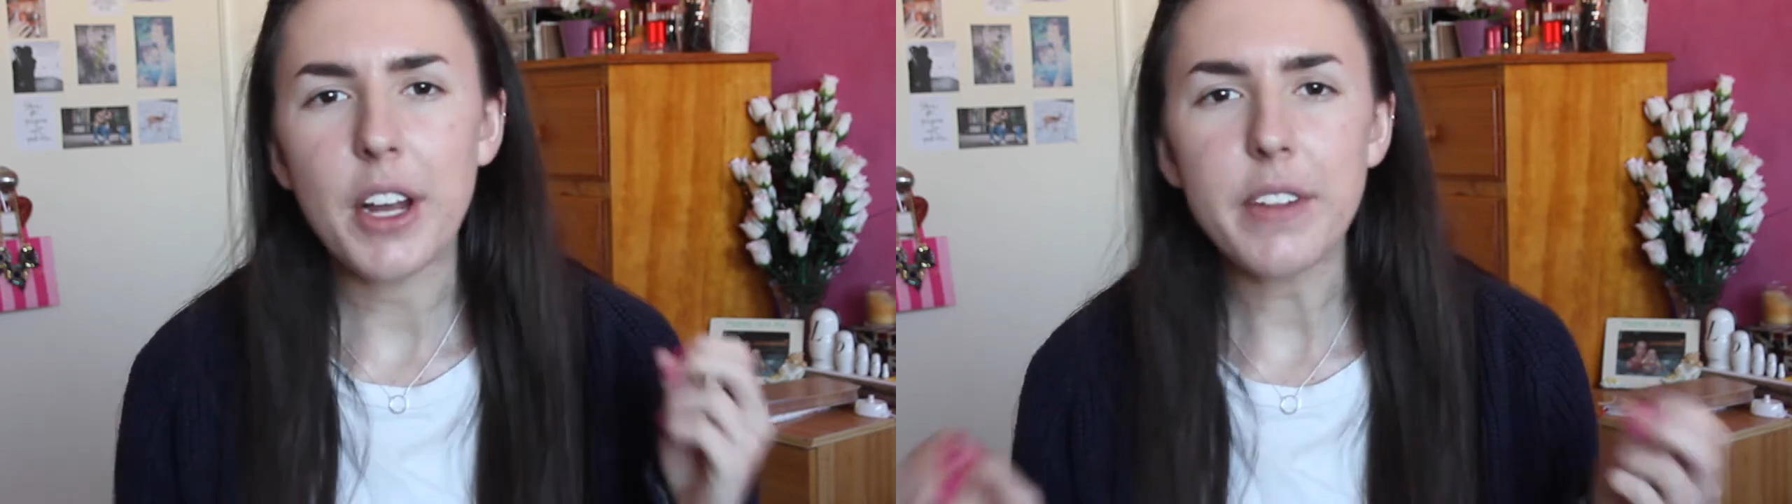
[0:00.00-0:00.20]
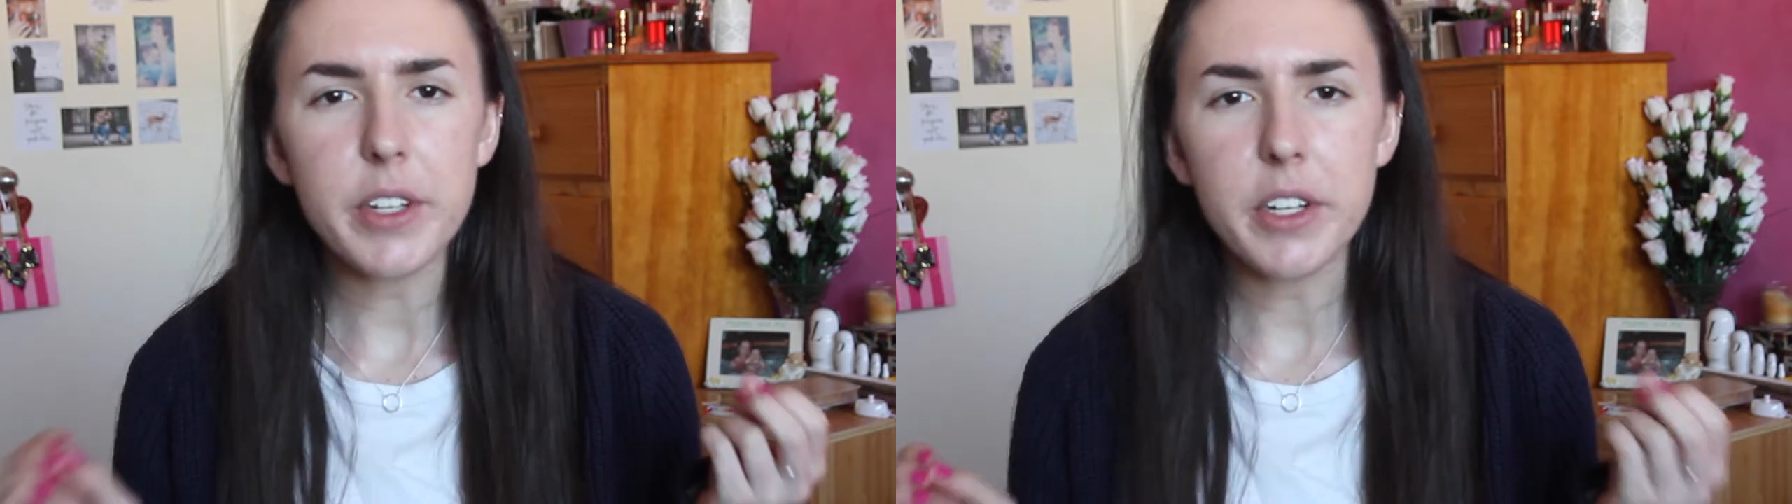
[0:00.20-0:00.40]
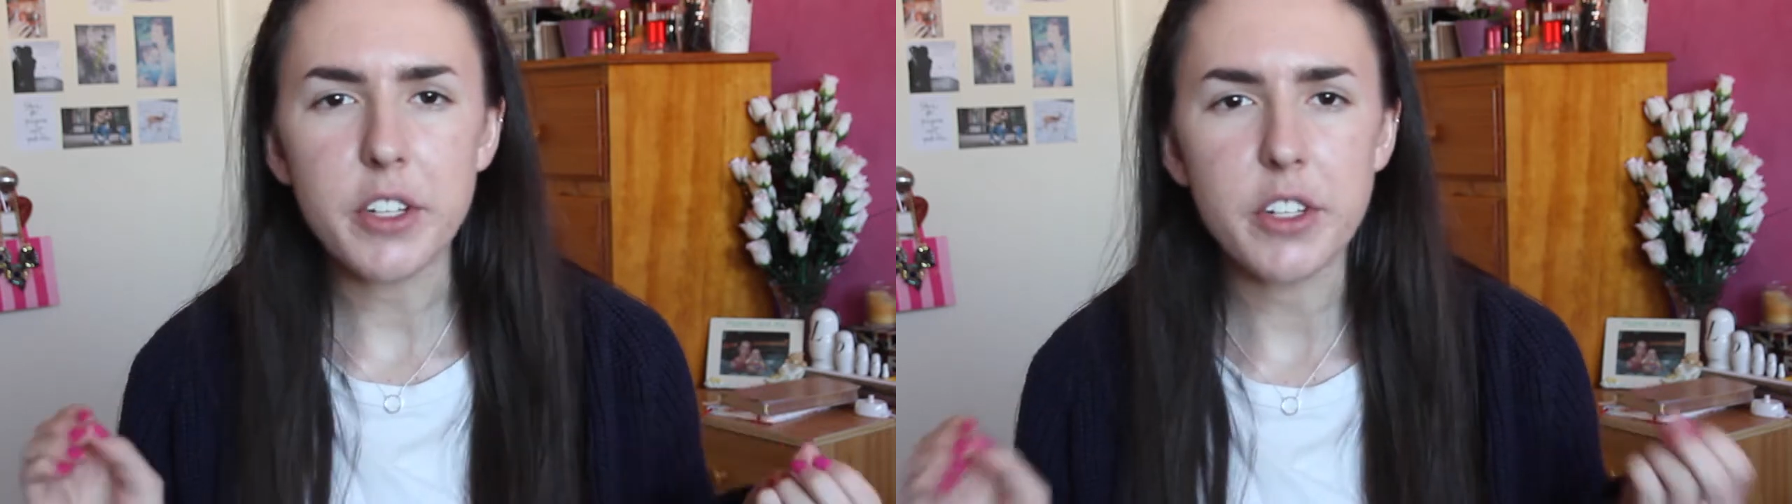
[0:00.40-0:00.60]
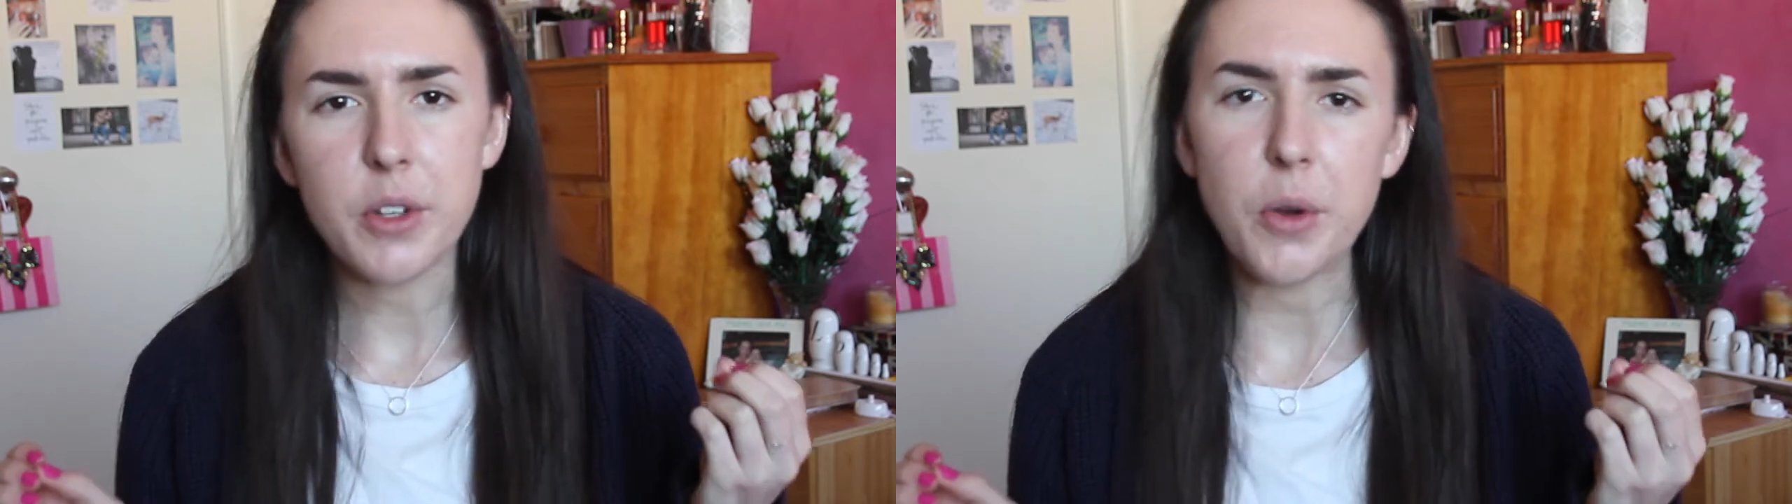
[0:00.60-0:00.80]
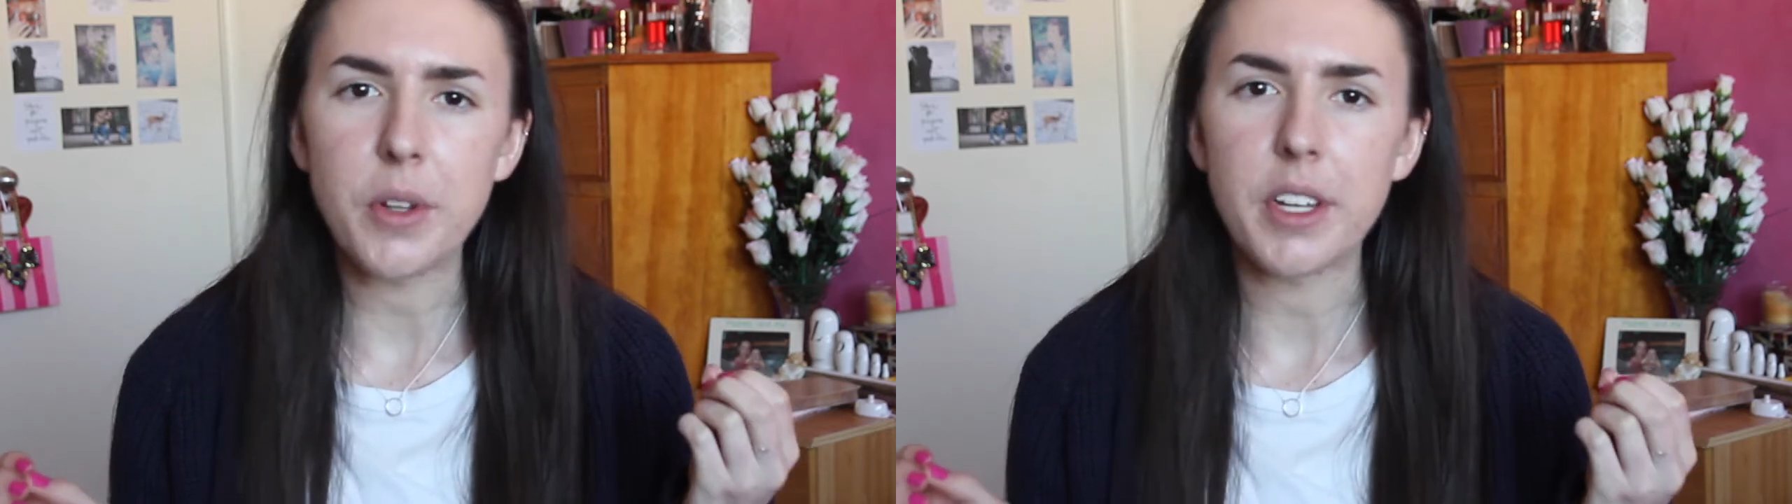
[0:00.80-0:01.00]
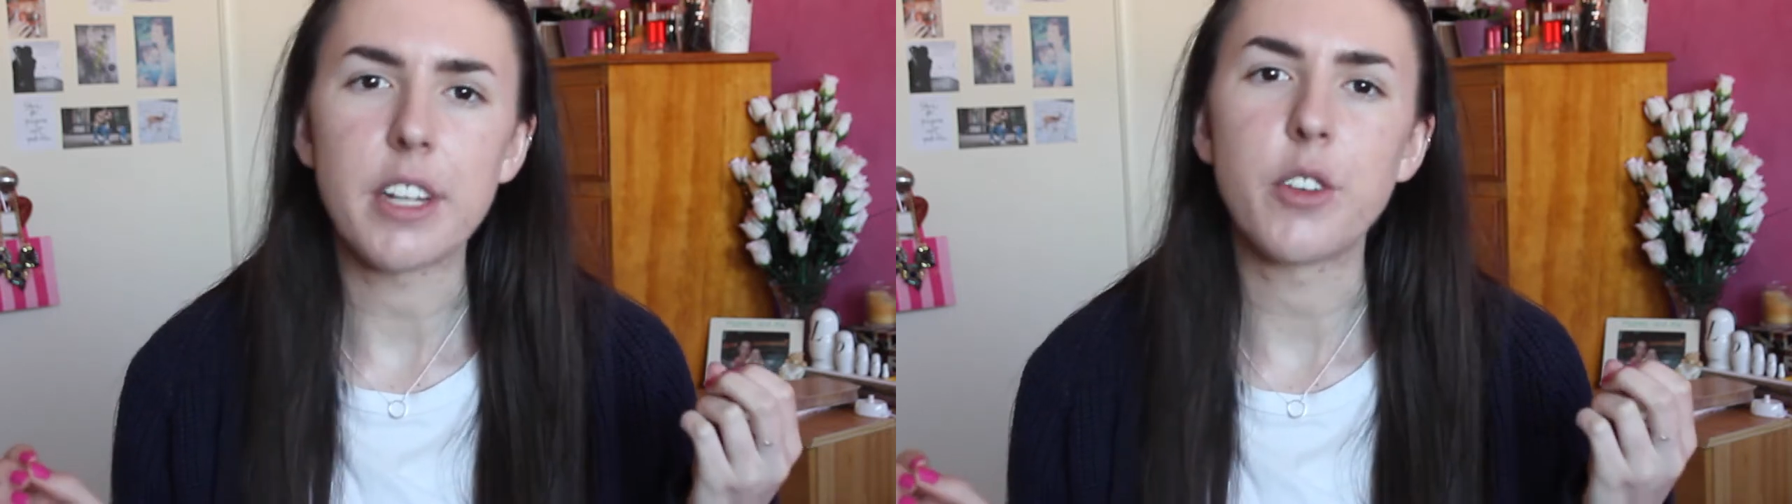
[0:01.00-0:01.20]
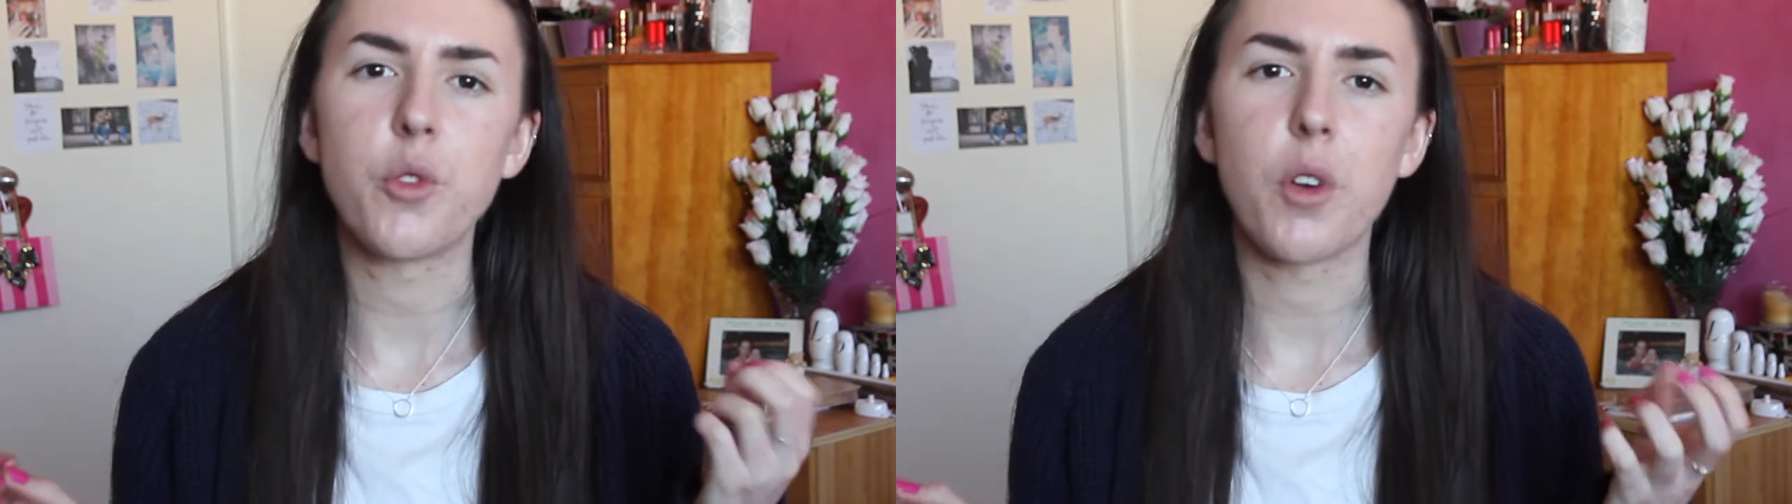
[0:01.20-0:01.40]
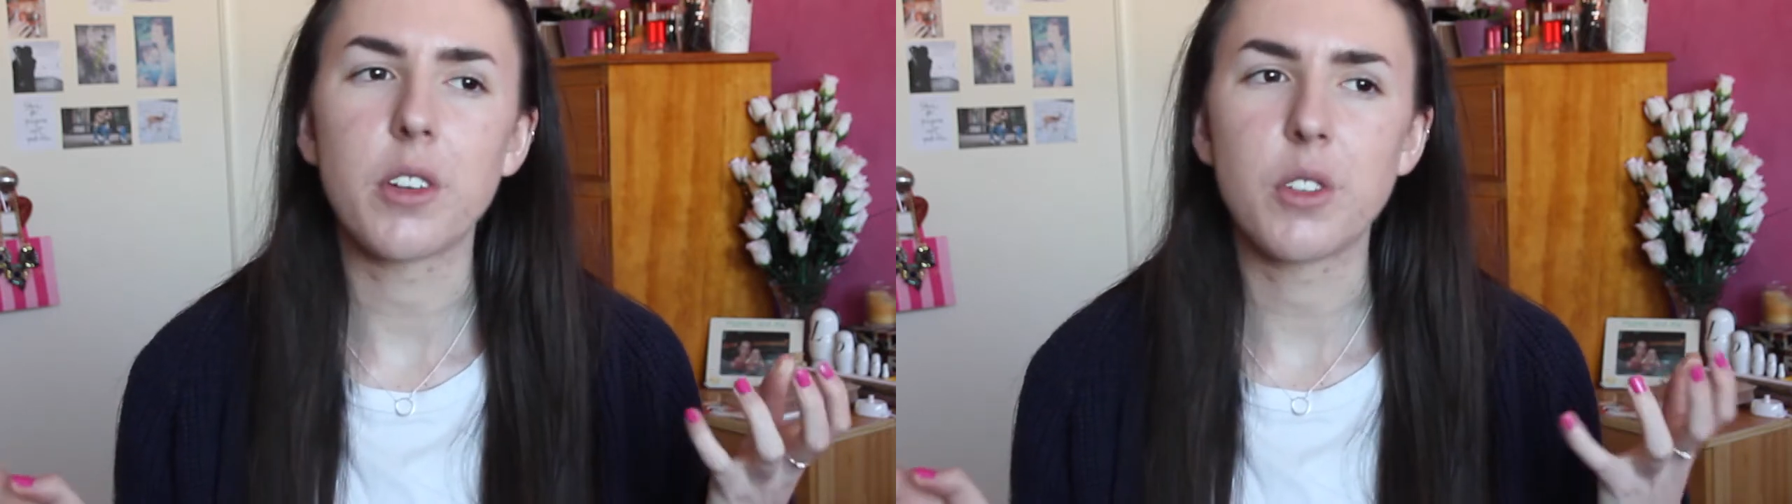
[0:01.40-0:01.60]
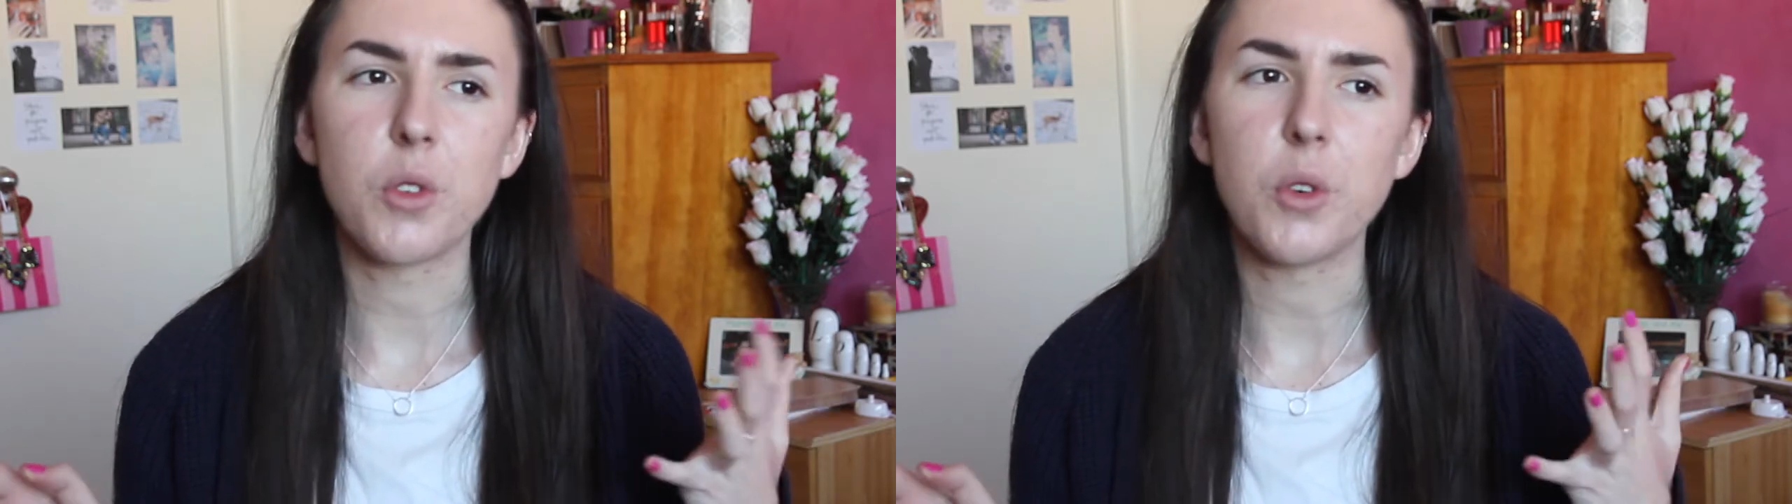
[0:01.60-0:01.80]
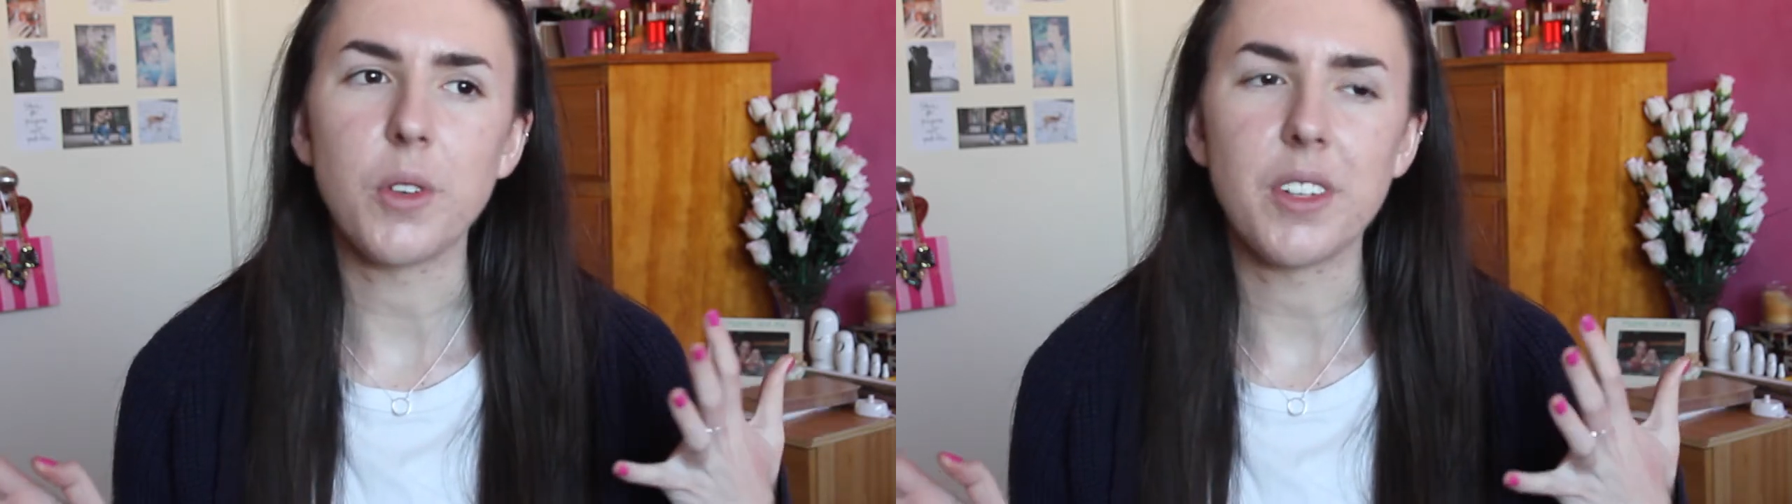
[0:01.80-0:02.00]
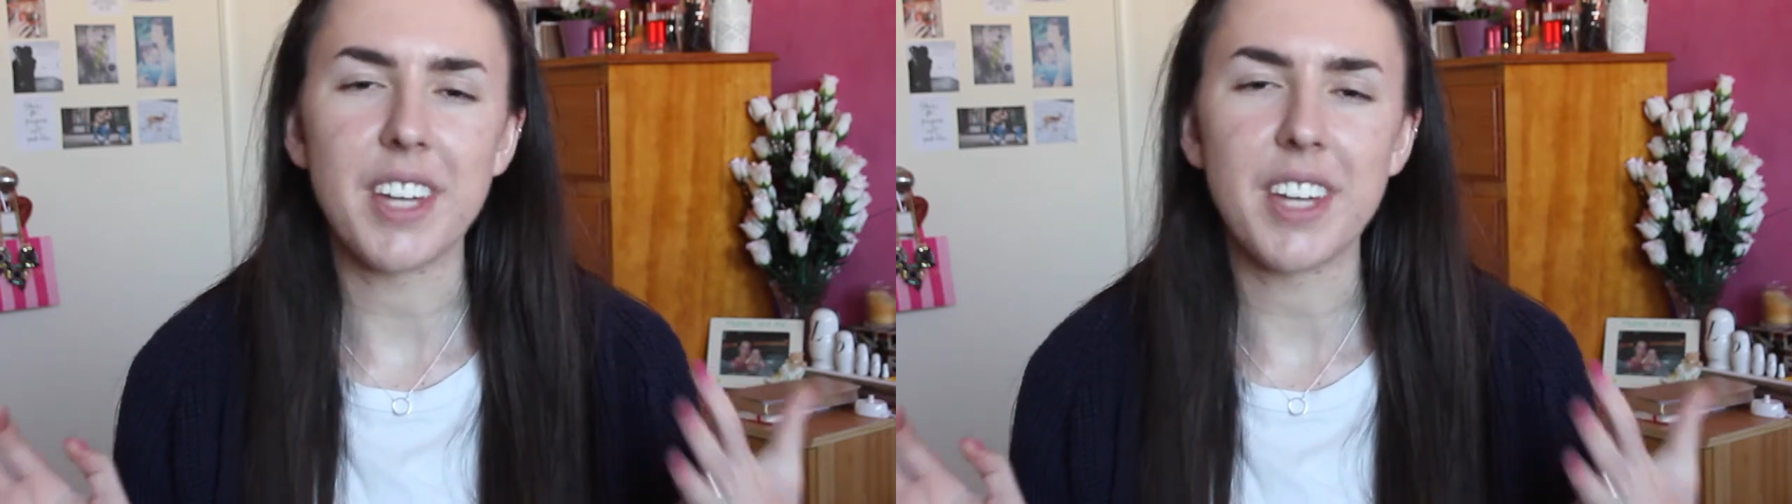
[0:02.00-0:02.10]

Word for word: kind of going to just call it a drugstore